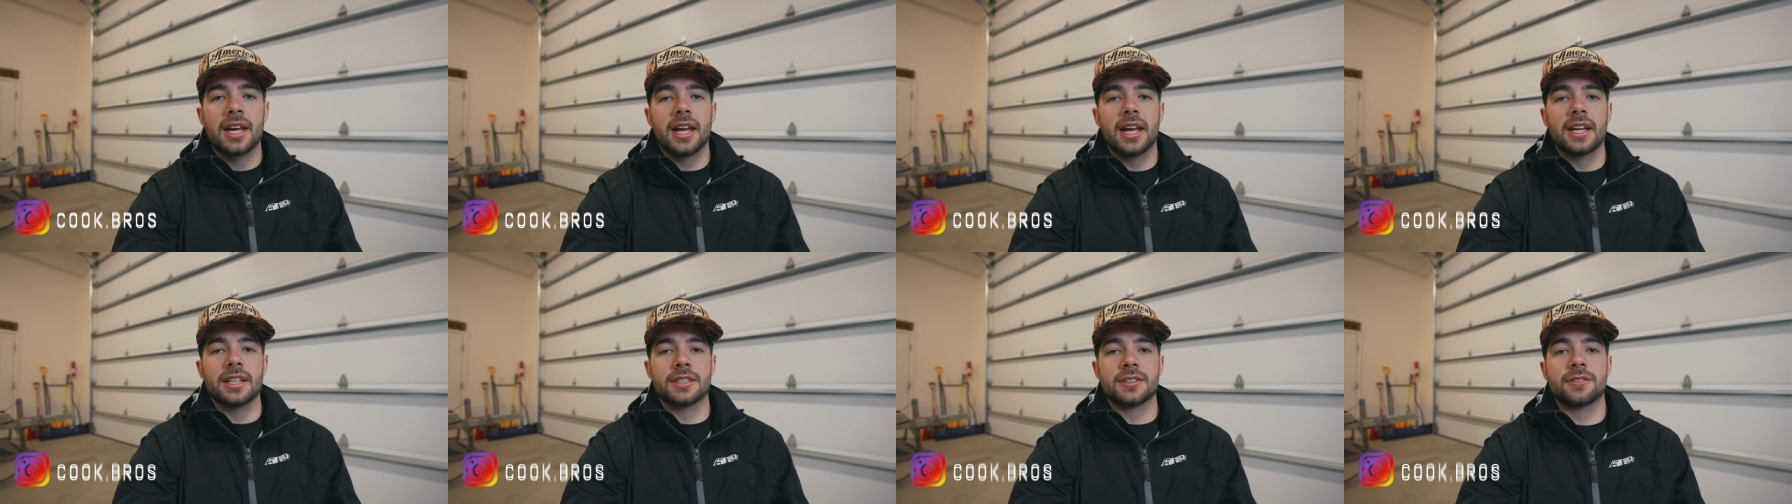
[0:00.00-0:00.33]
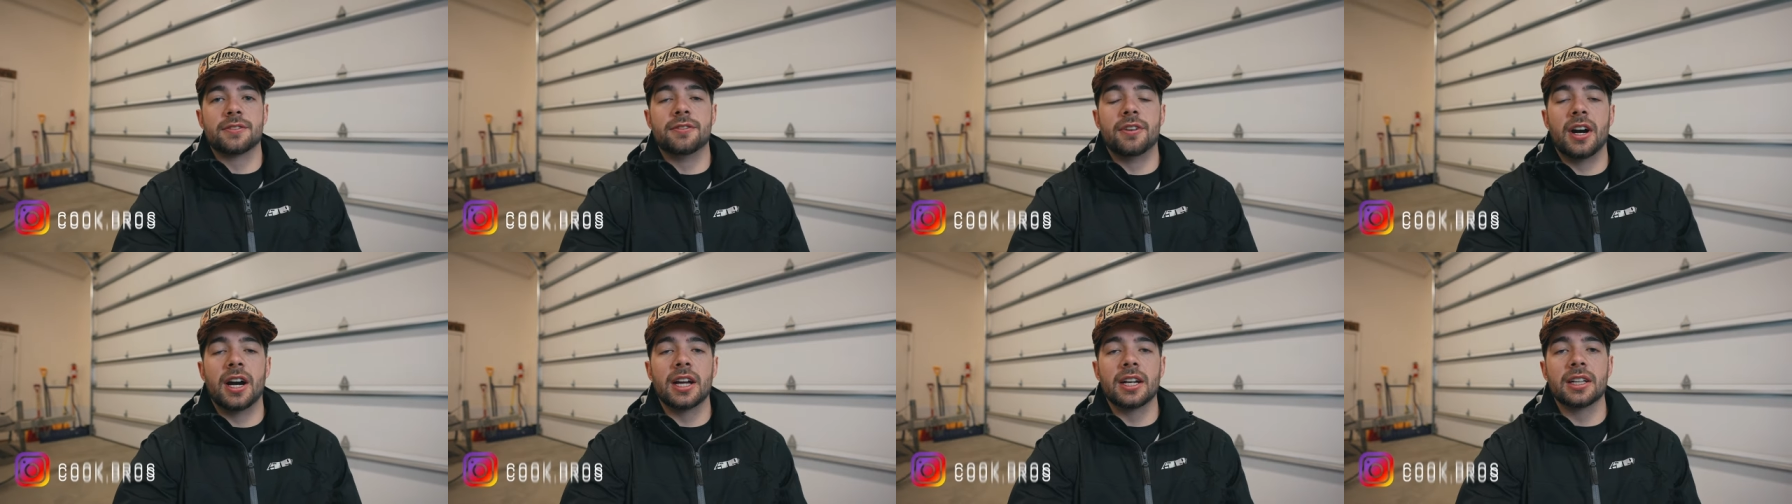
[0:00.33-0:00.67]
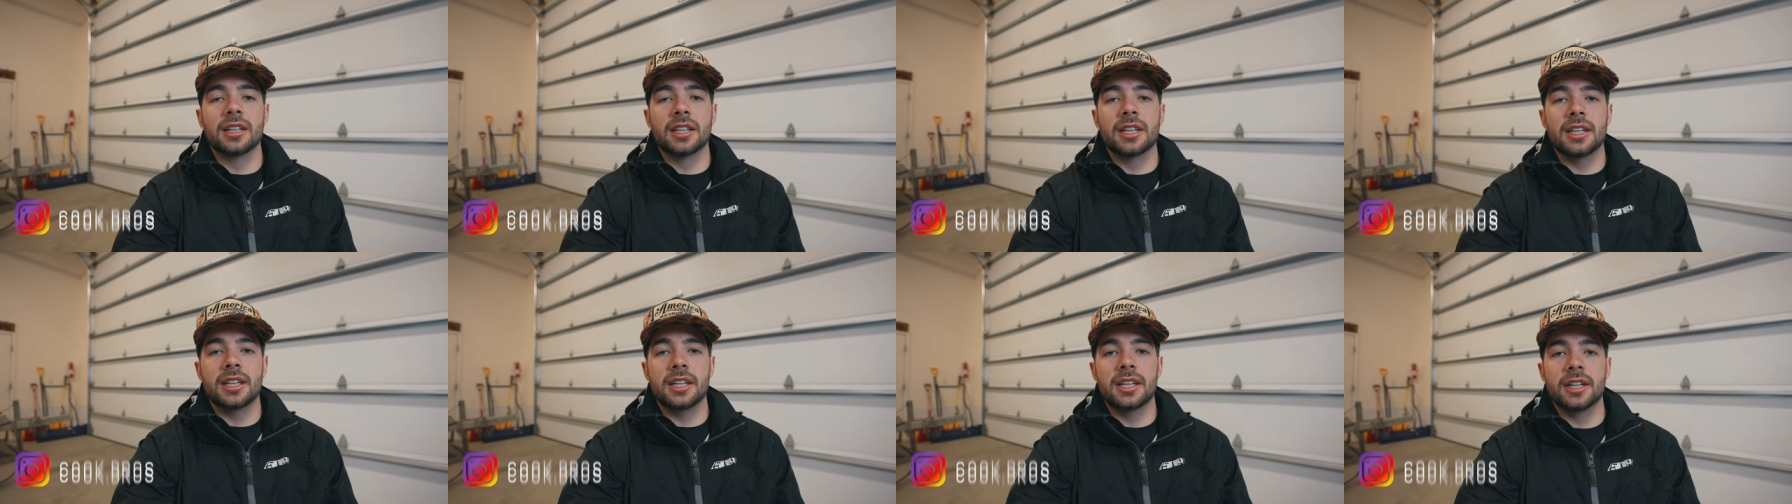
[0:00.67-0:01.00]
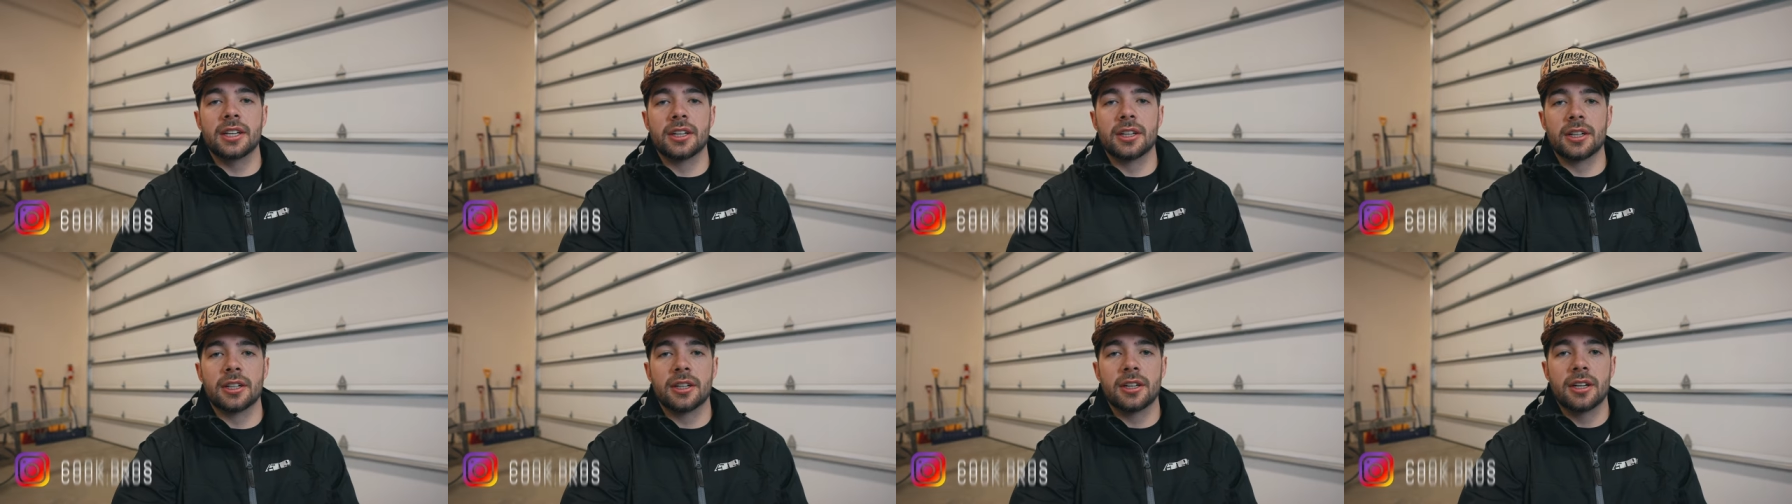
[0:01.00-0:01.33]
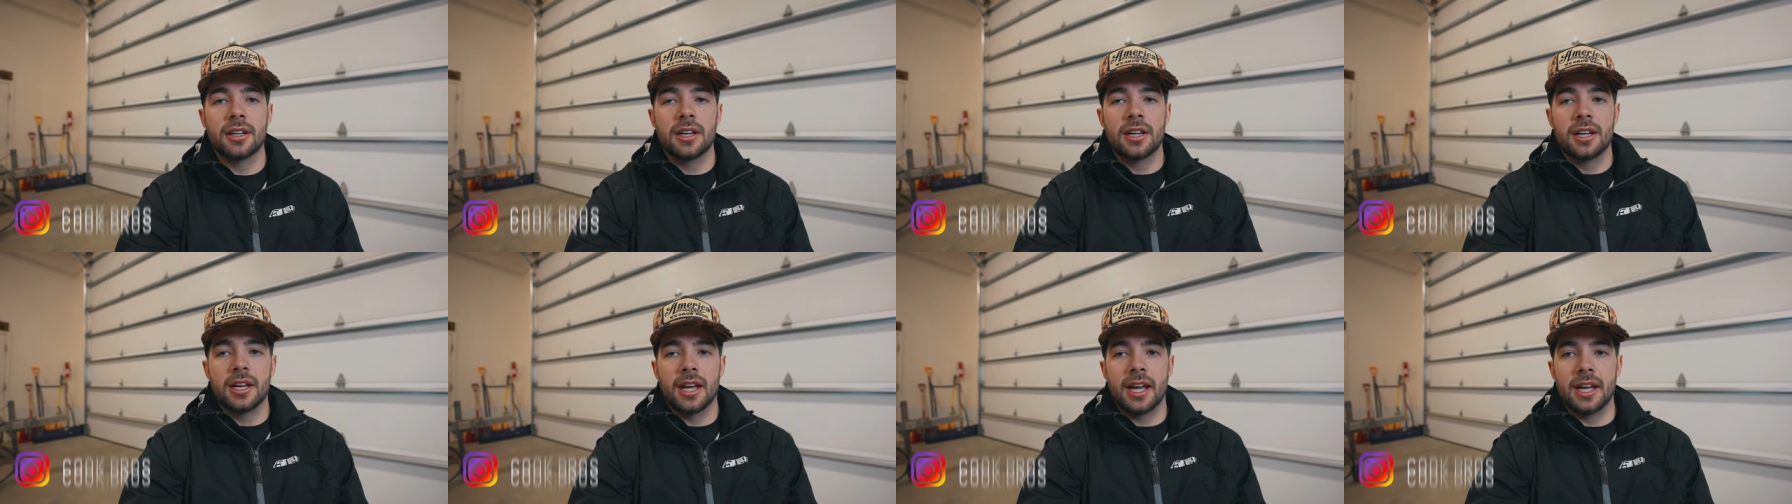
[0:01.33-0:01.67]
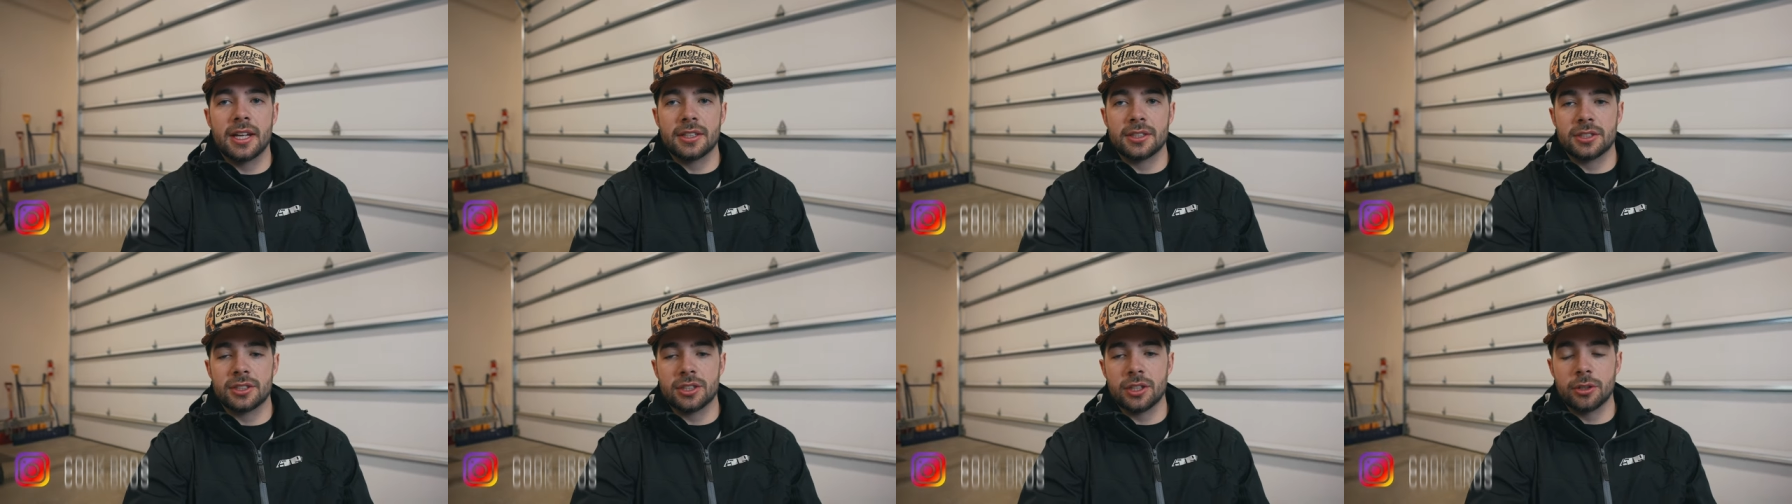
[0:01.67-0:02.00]
It's finally here,
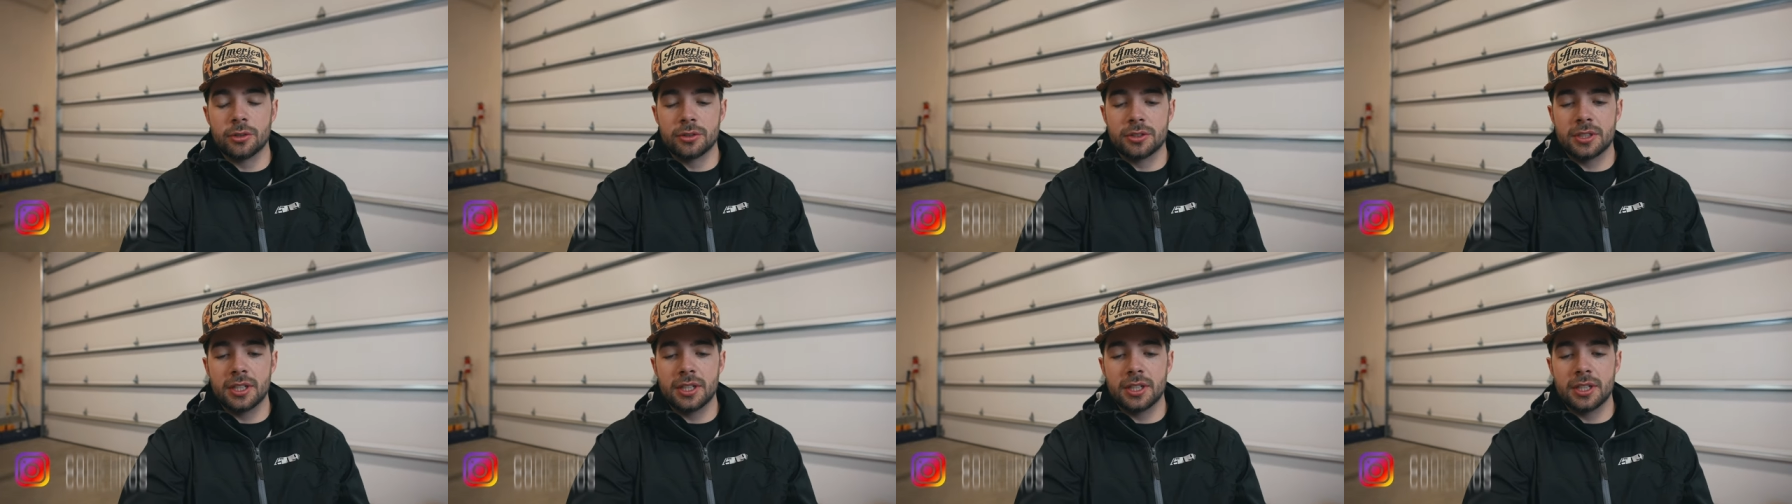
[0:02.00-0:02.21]
and so